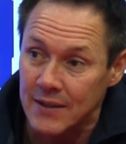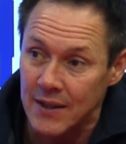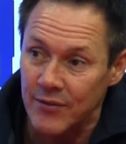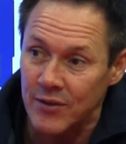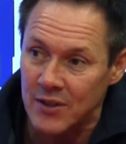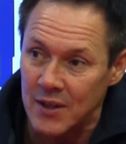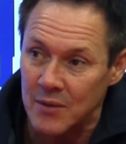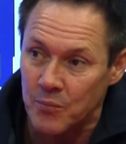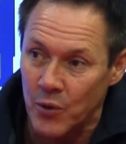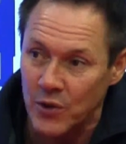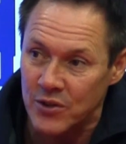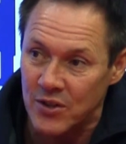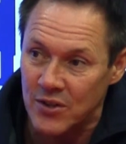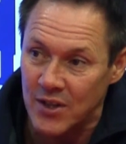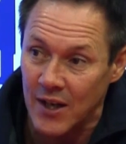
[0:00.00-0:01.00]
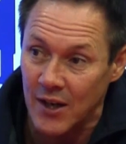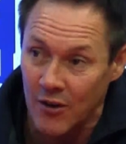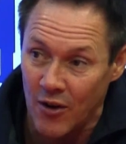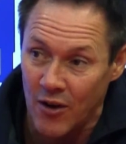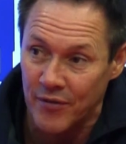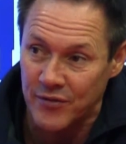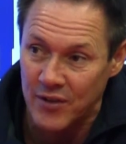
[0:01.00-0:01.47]
17 points to 10
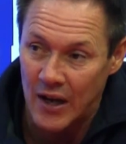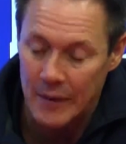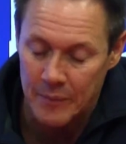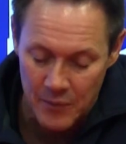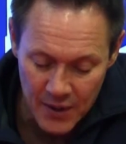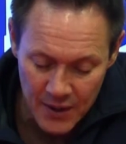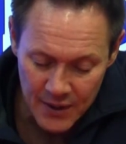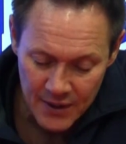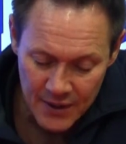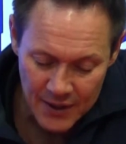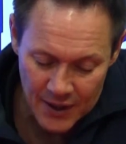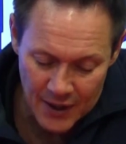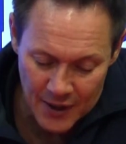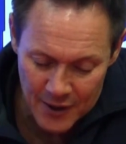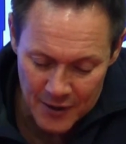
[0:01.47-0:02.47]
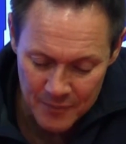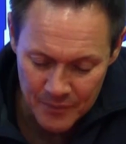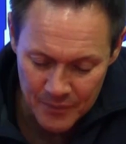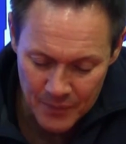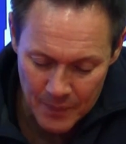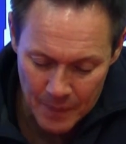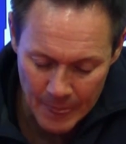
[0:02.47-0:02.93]
at halftime
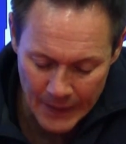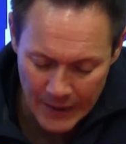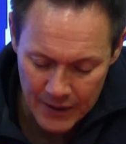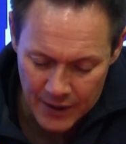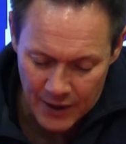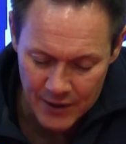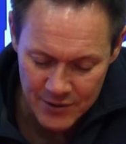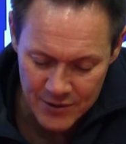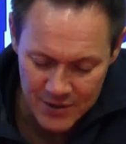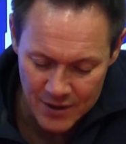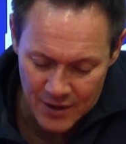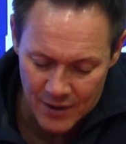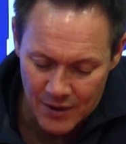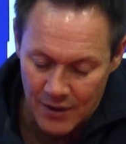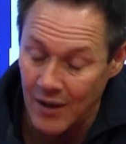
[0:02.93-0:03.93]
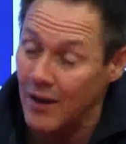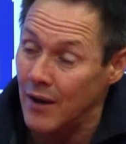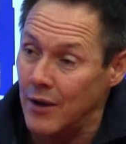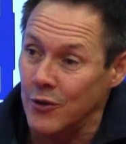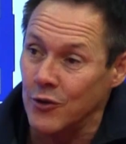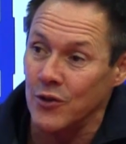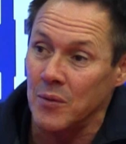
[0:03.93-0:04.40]
against
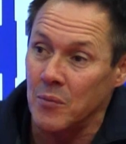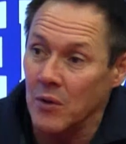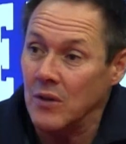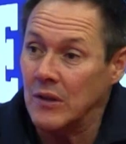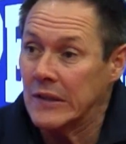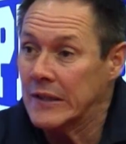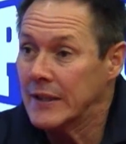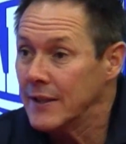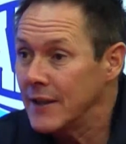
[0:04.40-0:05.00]
Uni Mill.